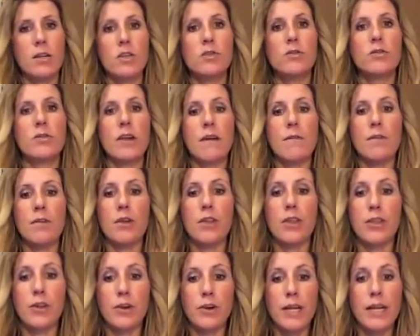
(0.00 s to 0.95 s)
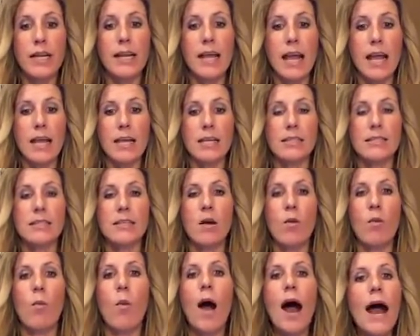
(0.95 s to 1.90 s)
You do that for 30 days.
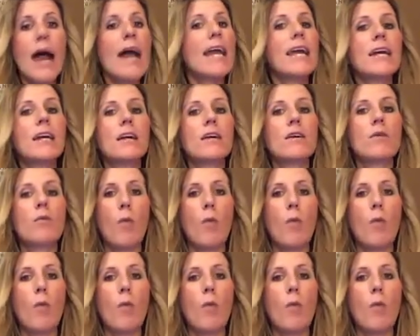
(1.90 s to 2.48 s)
Why?